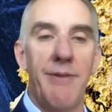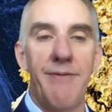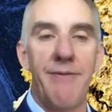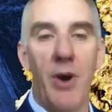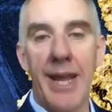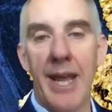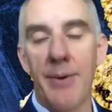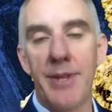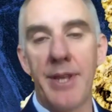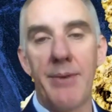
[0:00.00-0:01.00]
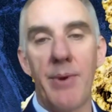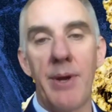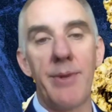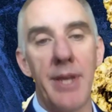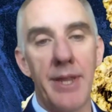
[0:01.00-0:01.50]
finding out within
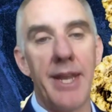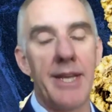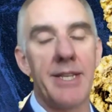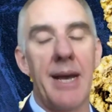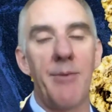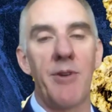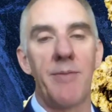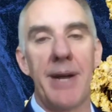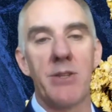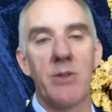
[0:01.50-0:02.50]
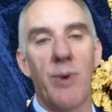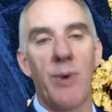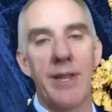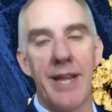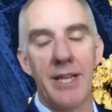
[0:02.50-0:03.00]
the next couple of months
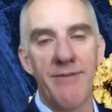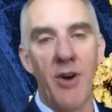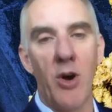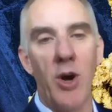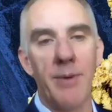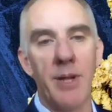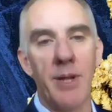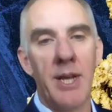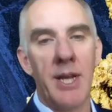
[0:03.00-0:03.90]
whether that's viable.